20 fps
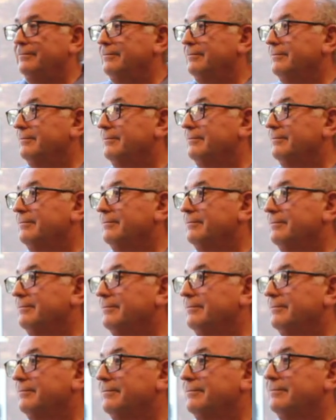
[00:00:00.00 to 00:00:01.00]

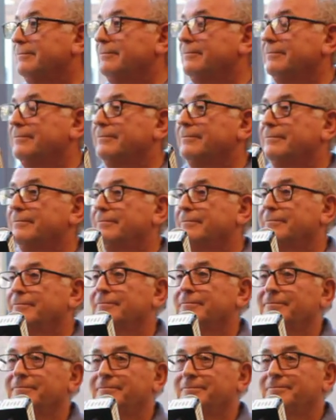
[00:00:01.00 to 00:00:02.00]

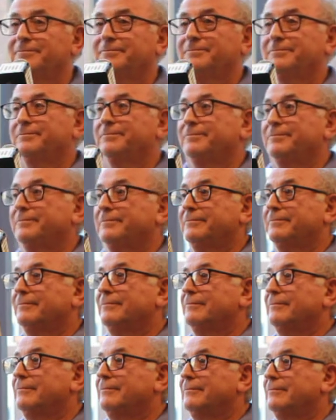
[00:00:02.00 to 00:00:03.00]

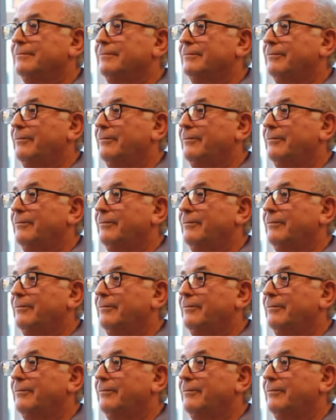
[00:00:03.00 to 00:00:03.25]
Nothing is said.